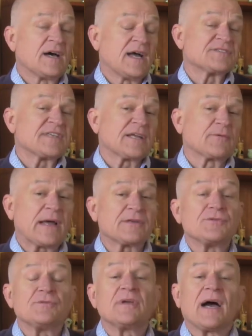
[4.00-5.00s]
Hi, it's that
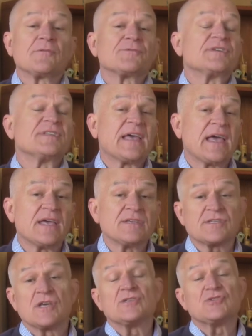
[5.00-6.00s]
gratitude guy with
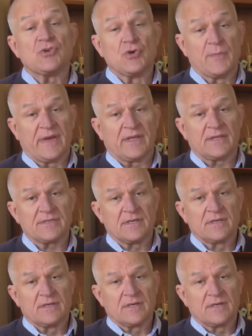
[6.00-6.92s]
today's two minute